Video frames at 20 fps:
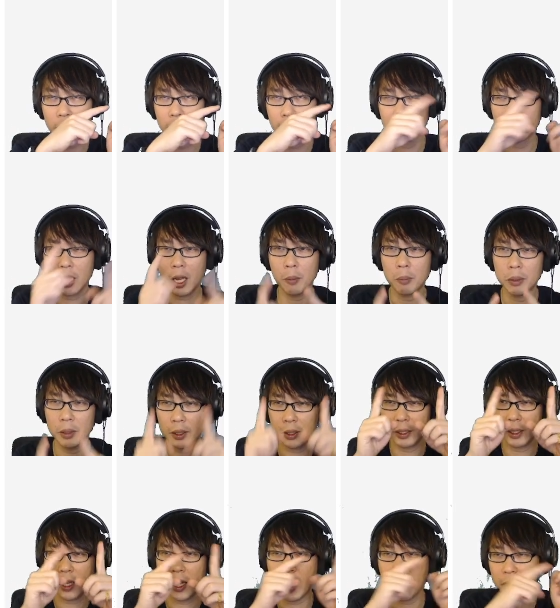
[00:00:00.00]
top
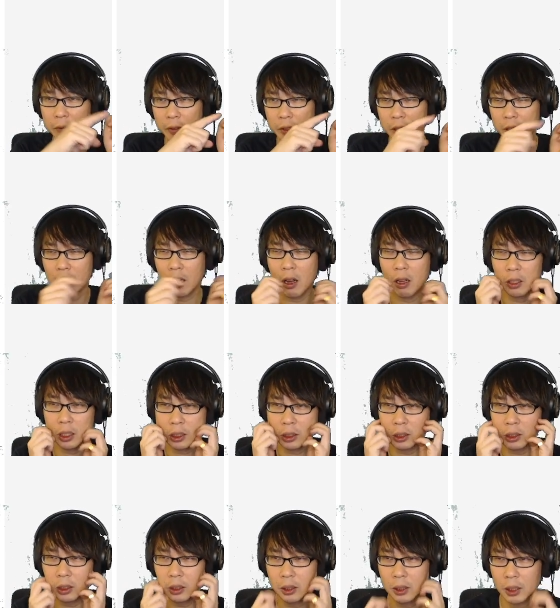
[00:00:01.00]
left
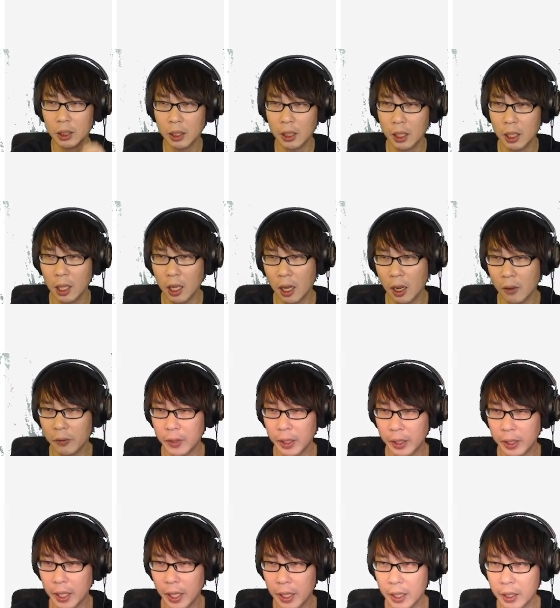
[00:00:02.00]
corner of the
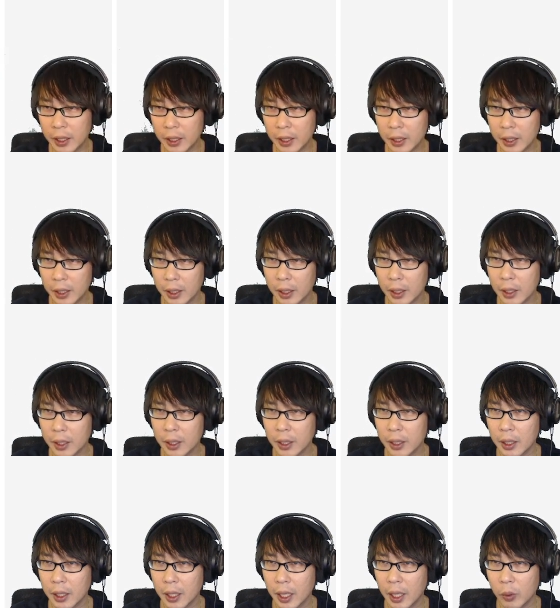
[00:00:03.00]
cake,
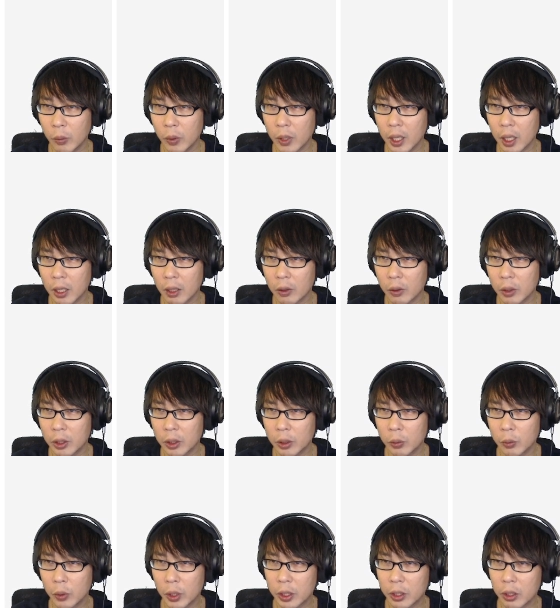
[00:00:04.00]
and we are going to
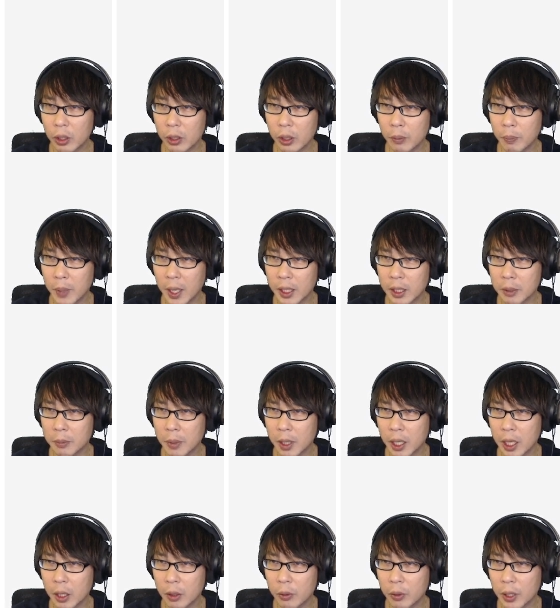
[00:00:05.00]
return the maximum
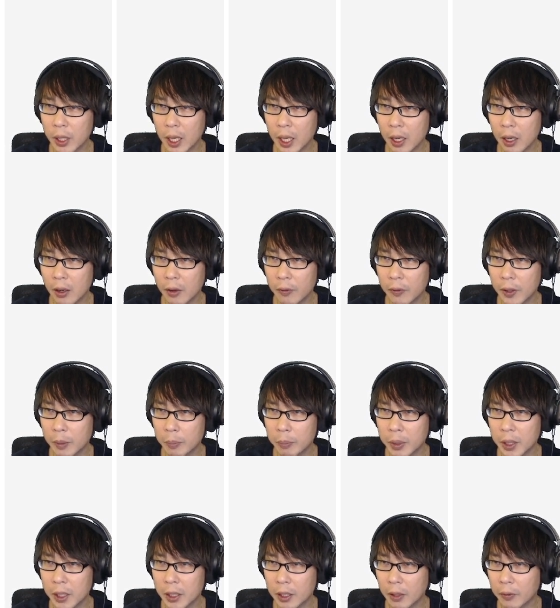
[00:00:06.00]
area of the
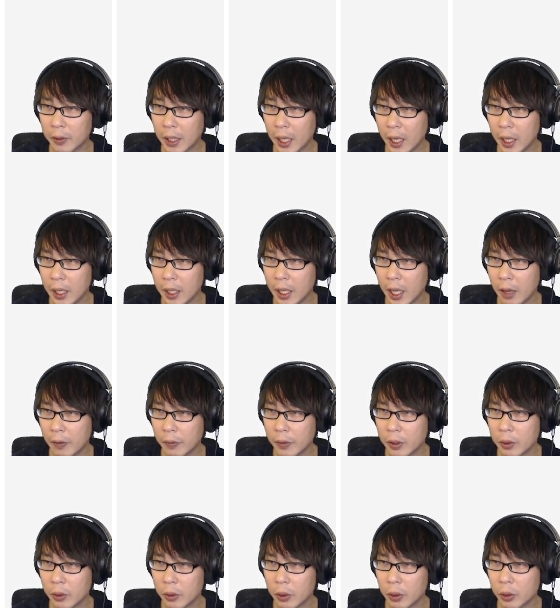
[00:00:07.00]
piece of cake
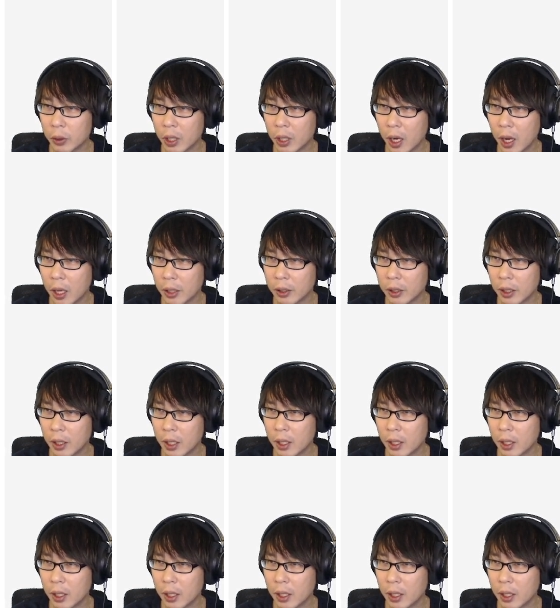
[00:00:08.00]
after you cut